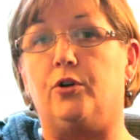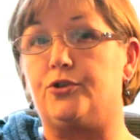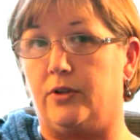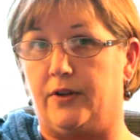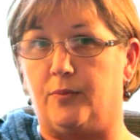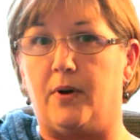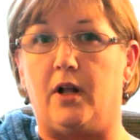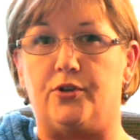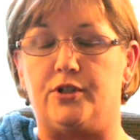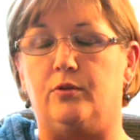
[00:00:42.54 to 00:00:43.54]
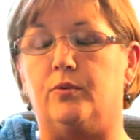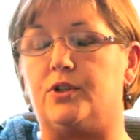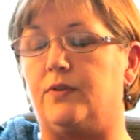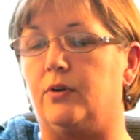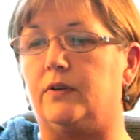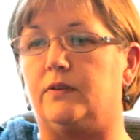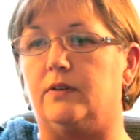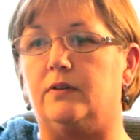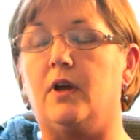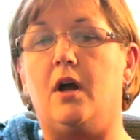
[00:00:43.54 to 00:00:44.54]
Cultural anthropology, which
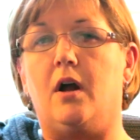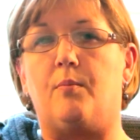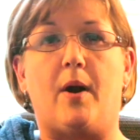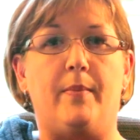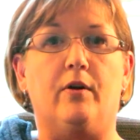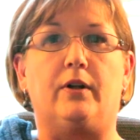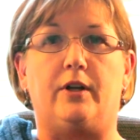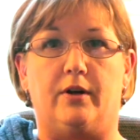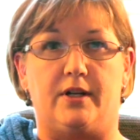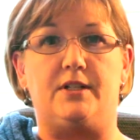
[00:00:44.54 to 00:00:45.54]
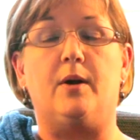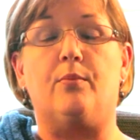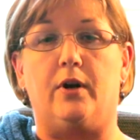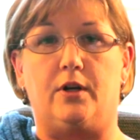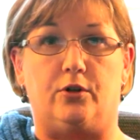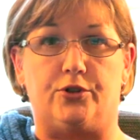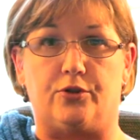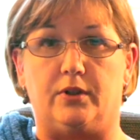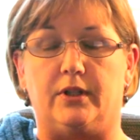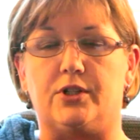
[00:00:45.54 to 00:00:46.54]
focuses primarily on contemporary
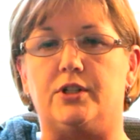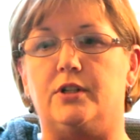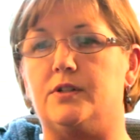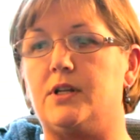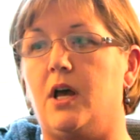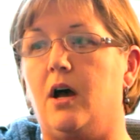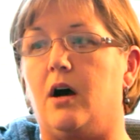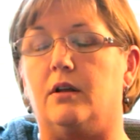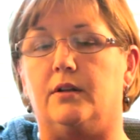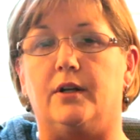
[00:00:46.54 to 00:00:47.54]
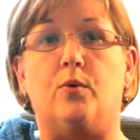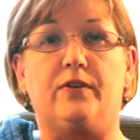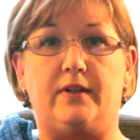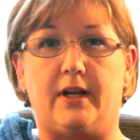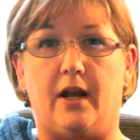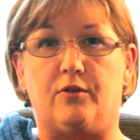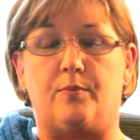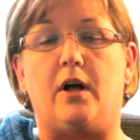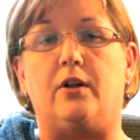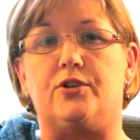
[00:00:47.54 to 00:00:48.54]
cultural issues. Linguistic
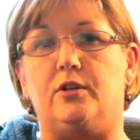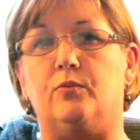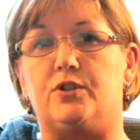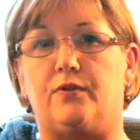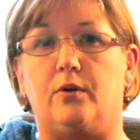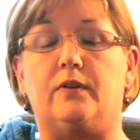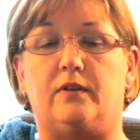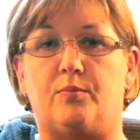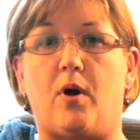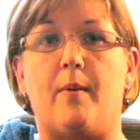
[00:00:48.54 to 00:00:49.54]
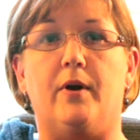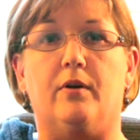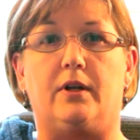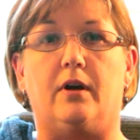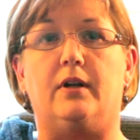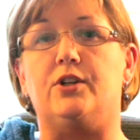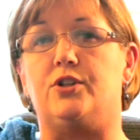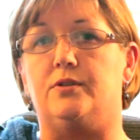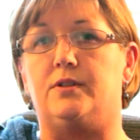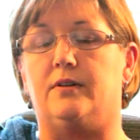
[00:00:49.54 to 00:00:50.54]
anthropology, which focuses primarily on
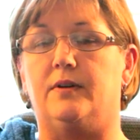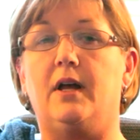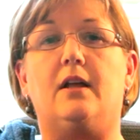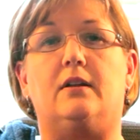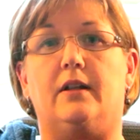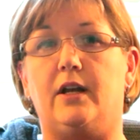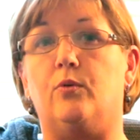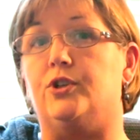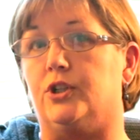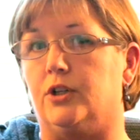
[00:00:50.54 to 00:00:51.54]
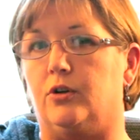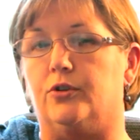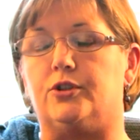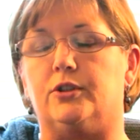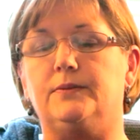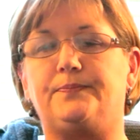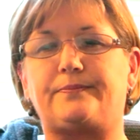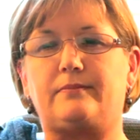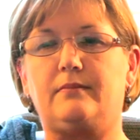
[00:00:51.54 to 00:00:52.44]
issues of language and culture.